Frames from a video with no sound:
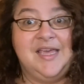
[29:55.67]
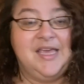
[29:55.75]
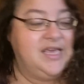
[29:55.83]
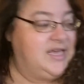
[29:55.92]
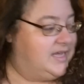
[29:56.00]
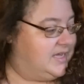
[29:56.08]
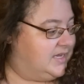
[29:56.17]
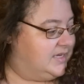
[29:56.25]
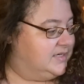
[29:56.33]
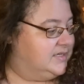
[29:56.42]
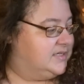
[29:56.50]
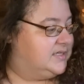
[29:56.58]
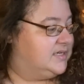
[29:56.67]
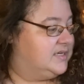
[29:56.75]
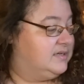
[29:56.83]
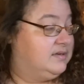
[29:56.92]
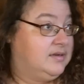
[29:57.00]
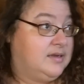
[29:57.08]
And
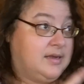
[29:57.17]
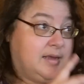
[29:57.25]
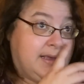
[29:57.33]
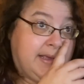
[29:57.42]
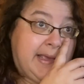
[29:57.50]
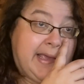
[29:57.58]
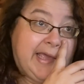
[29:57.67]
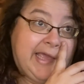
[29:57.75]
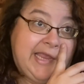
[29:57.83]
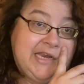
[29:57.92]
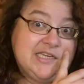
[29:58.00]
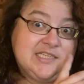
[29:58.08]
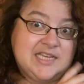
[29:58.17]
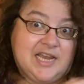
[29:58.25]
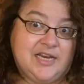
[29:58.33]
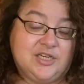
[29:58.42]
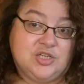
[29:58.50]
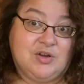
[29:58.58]
I
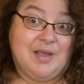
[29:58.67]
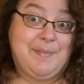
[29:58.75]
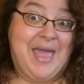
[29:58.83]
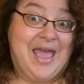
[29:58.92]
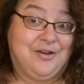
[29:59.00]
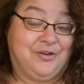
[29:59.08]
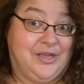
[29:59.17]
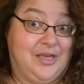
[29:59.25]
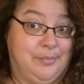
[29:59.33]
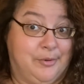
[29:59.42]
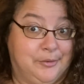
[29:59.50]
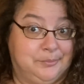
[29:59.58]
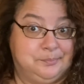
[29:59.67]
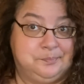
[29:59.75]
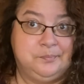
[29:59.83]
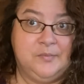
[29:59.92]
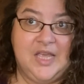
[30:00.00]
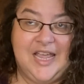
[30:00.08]
decided to try Pattern Keeper.
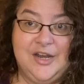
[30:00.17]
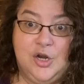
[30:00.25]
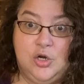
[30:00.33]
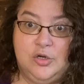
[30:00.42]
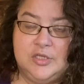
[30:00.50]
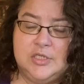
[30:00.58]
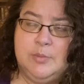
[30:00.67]
I'd heard so